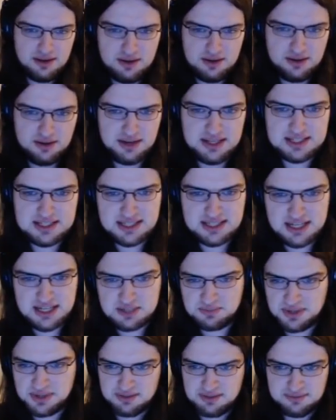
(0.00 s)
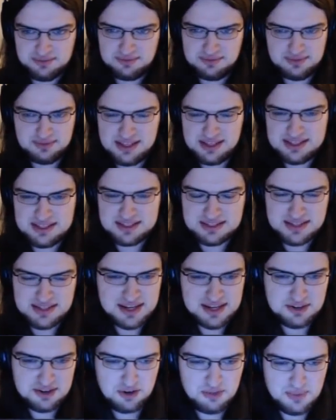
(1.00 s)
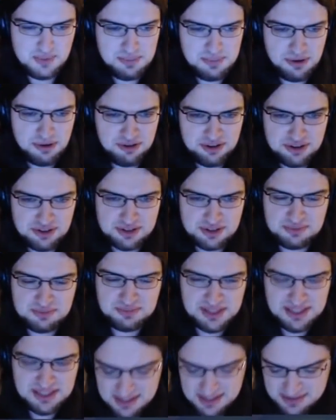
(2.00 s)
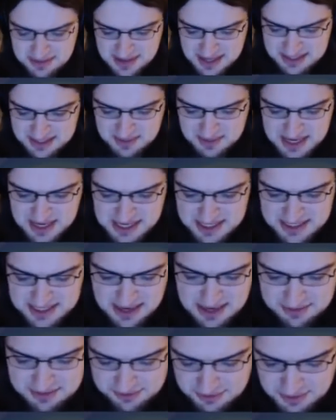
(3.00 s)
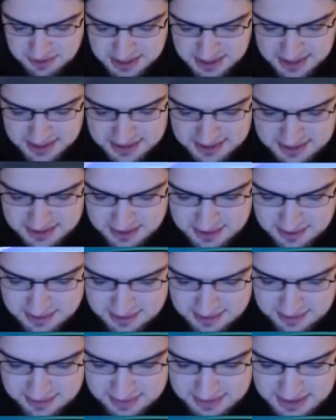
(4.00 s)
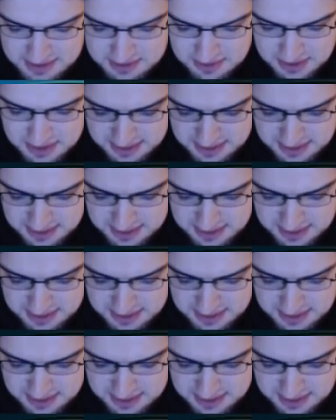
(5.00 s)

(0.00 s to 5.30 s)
Aegislash, but he's ignored my Porygon completely, and that's been his downfall here. So that's really